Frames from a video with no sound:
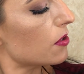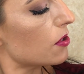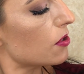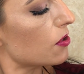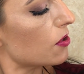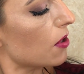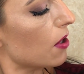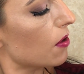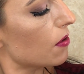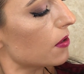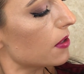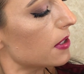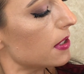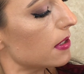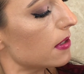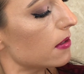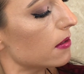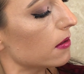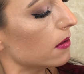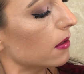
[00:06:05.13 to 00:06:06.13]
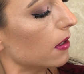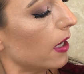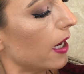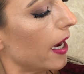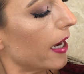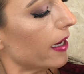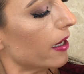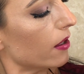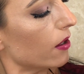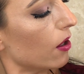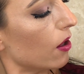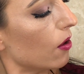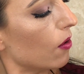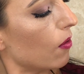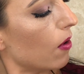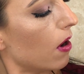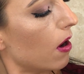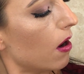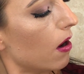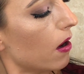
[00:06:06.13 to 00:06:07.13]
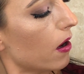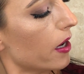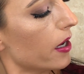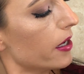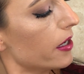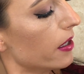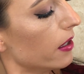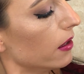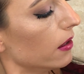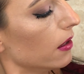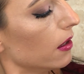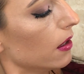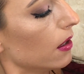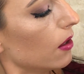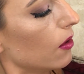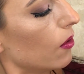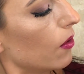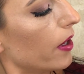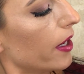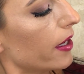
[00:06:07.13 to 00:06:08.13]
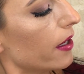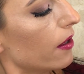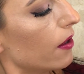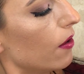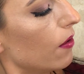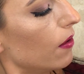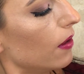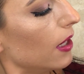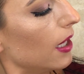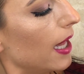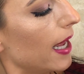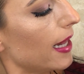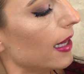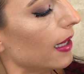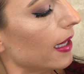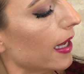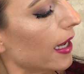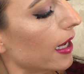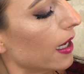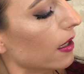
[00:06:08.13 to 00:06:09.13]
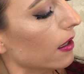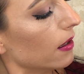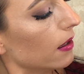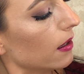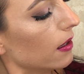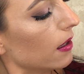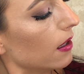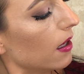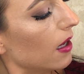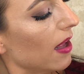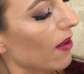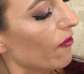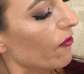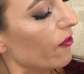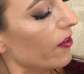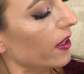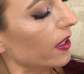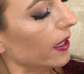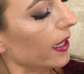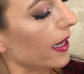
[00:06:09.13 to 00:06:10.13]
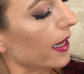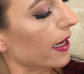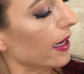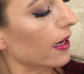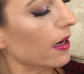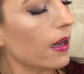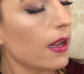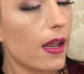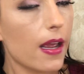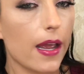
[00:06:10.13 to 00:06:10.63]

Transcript: strokes, I can go hard or I can go lightly and fill in.